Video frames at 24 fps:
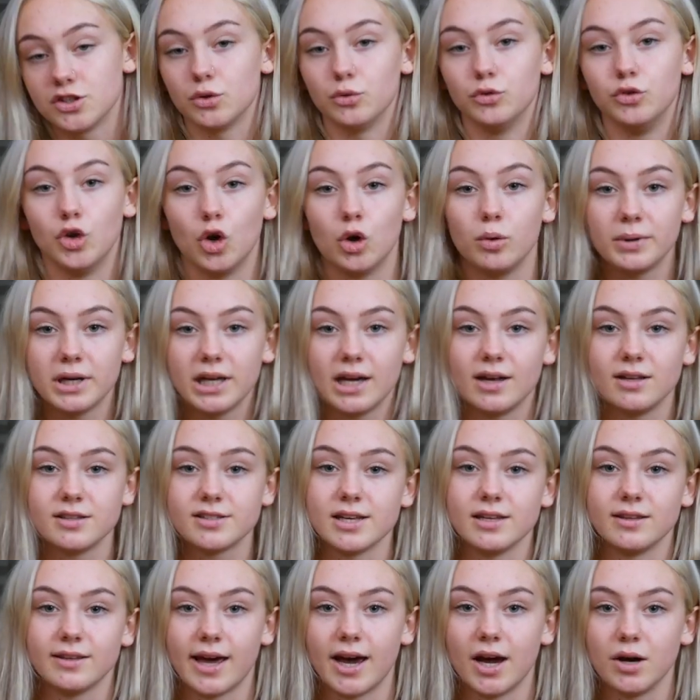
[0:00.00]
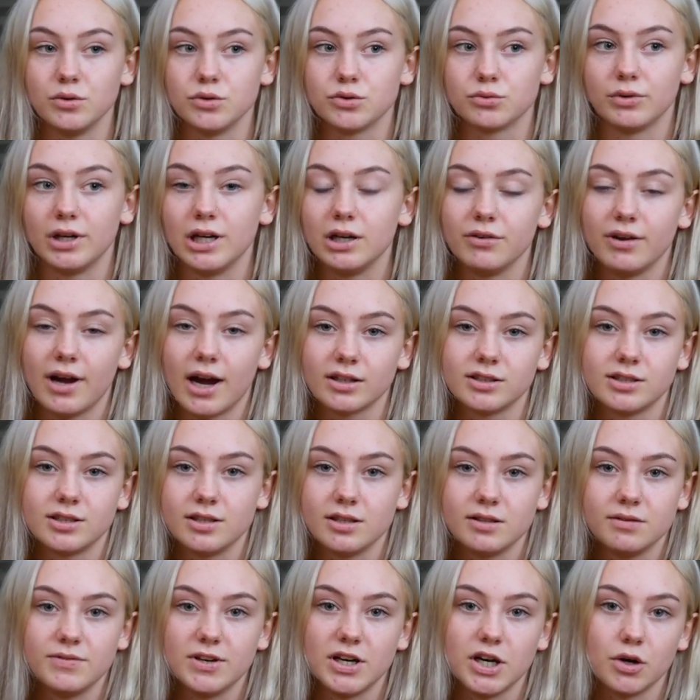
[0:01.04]
So nobody else in the house really reacted
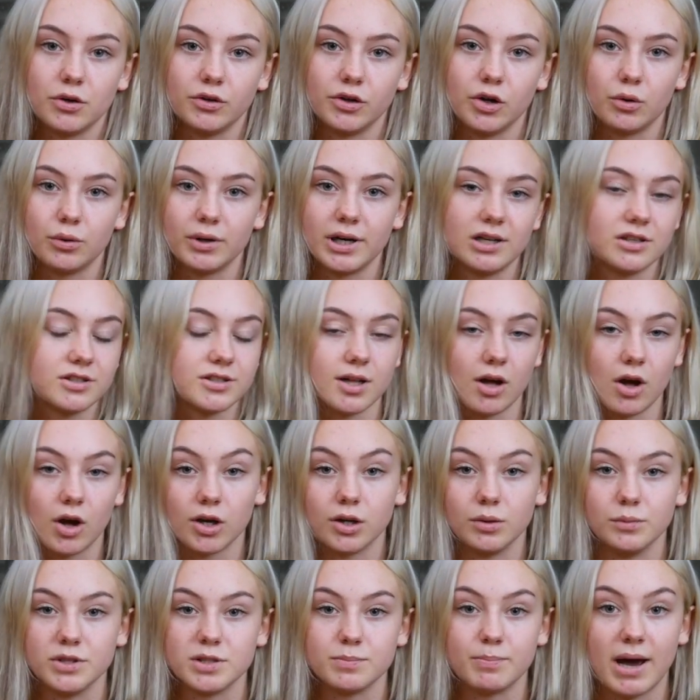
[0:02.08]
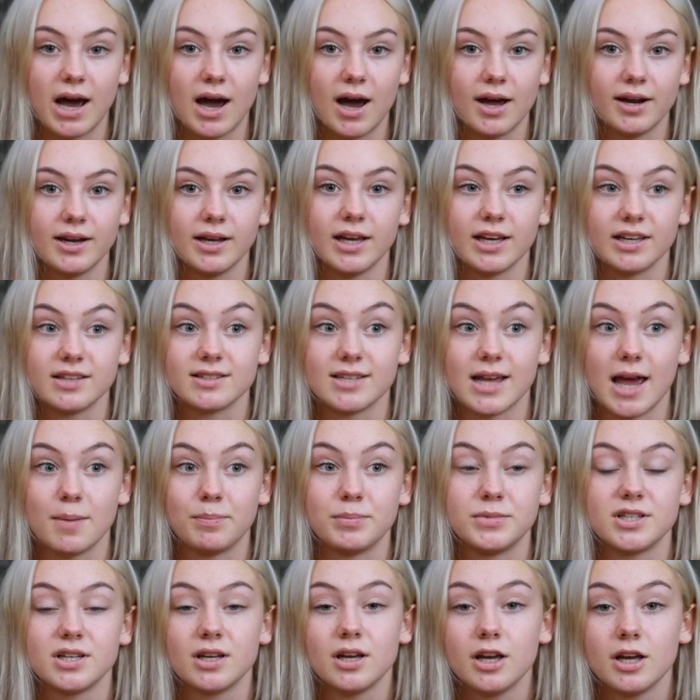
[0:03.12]
to the video. No one else thought it was bad,
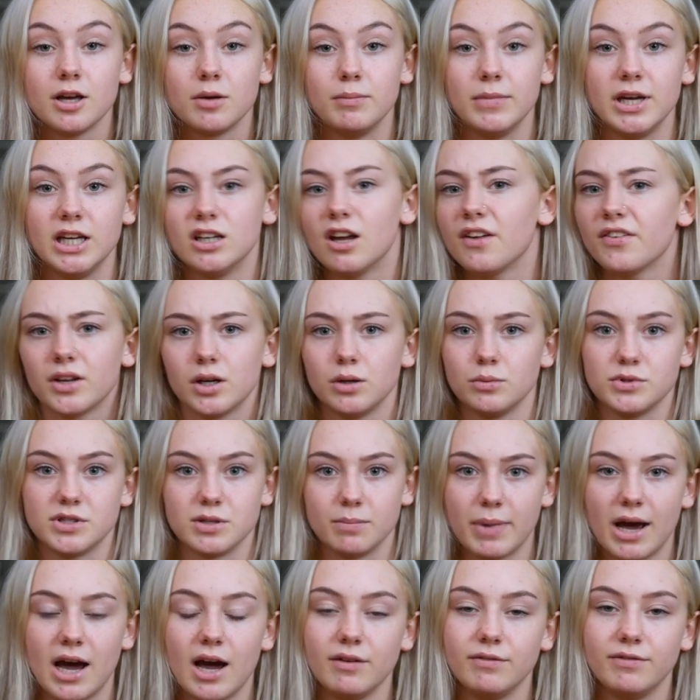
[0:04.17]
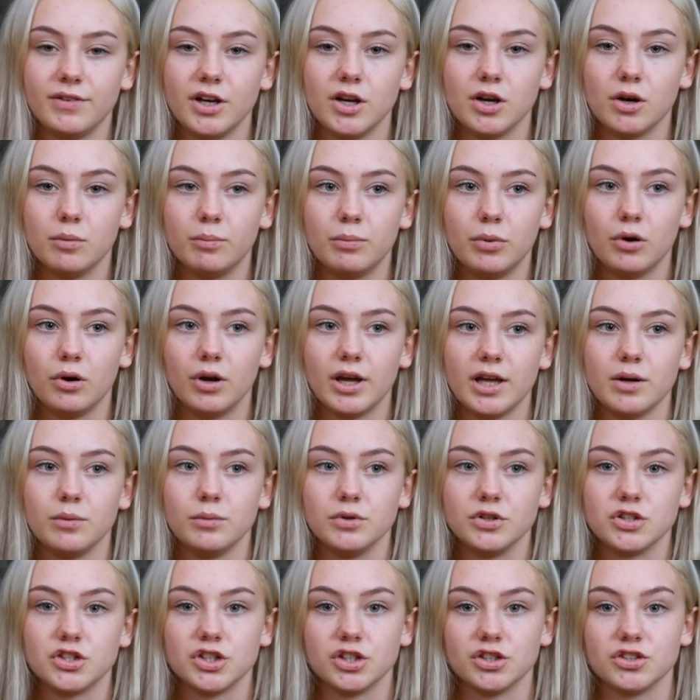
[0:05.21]
except, I mean, not that it was a bad video, but it
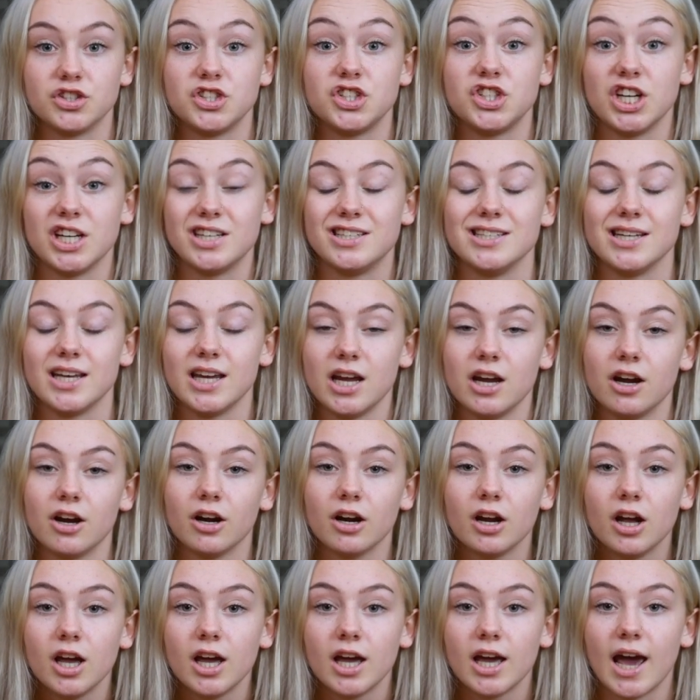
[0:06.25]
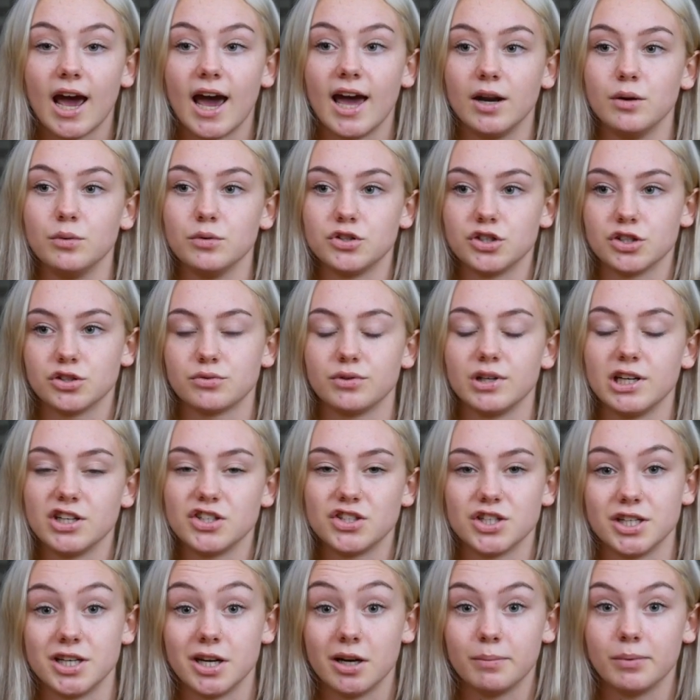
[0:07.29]
was just shit to hear. And it was just really
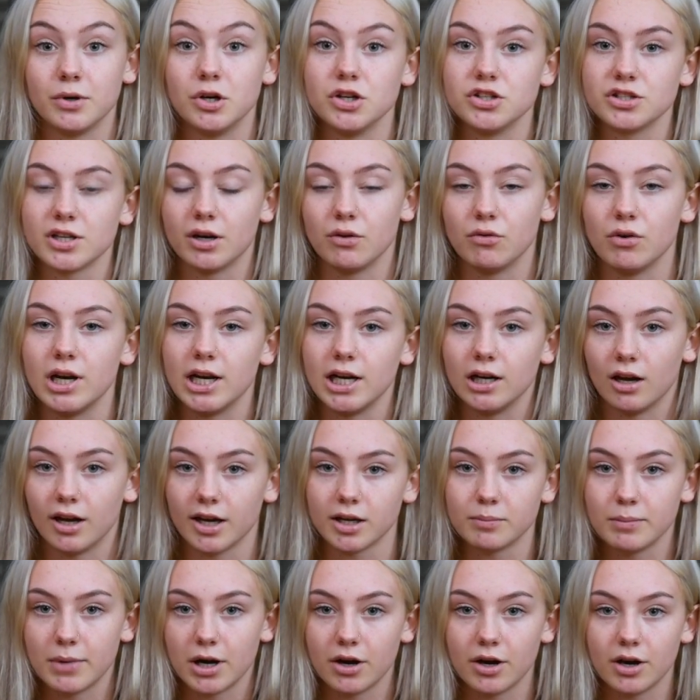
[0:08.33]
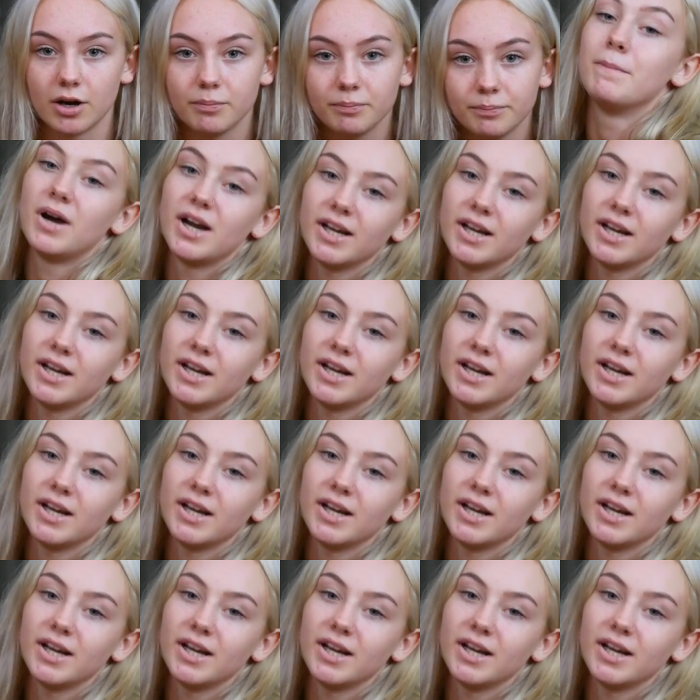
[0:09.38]
shit to hear because I really like Miriam.